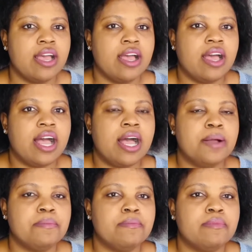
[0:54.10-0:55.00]

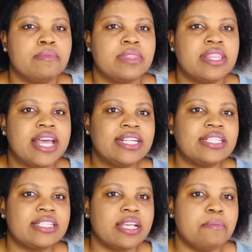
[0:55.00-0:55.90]
that
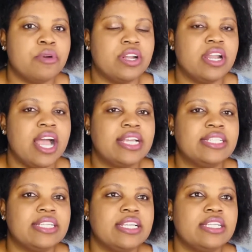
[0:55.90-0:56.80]
sermon, I
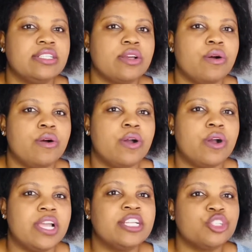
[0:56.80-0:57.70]
did it
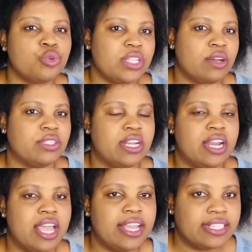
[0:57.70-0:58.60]
in
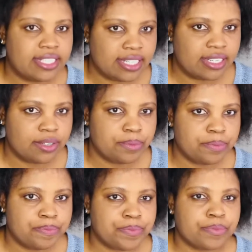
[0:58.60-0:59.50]
2018.
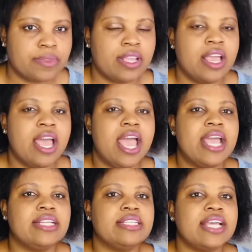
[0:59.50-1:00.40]

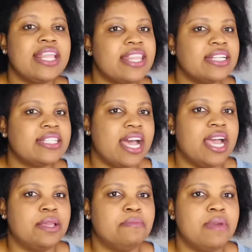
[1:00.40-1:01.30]
And at that
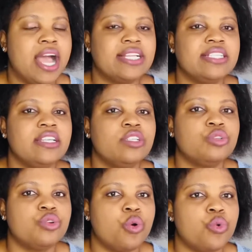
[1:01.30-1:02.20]
time, I didn't
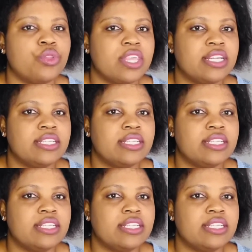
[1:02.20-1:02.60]
know that